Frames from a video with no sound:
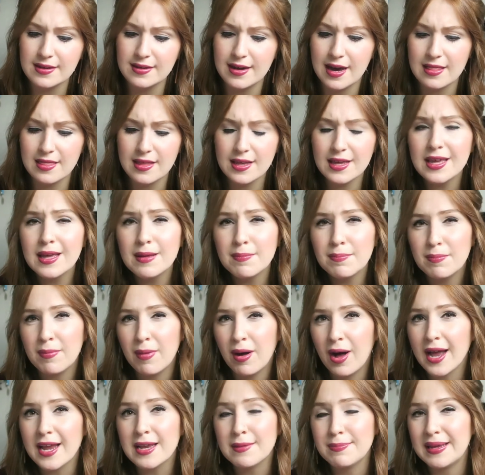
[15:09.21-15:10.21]
I think it
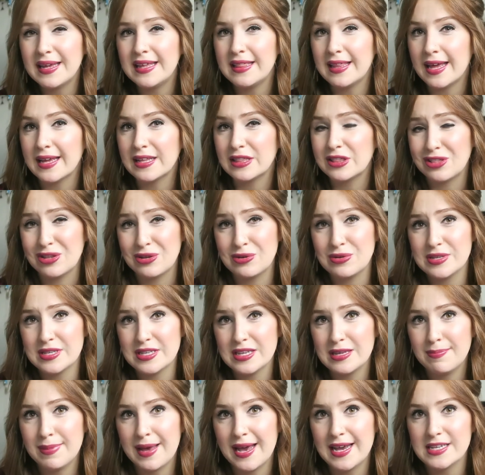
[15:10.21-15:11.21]
might be like
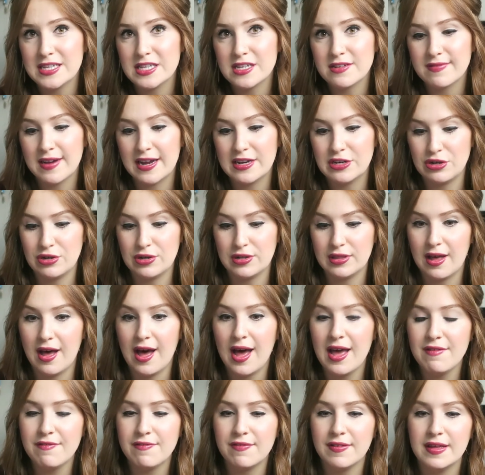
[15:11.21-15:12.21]
loosely based around her
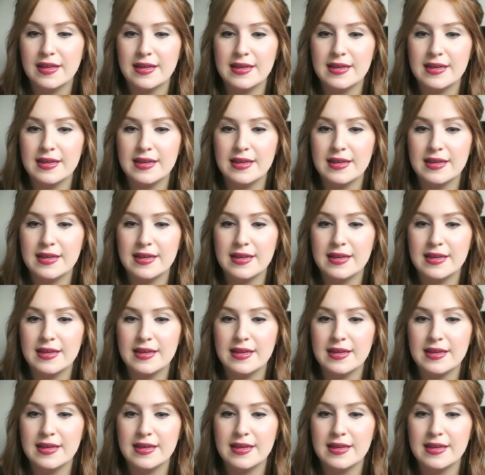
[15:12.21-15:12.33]
life,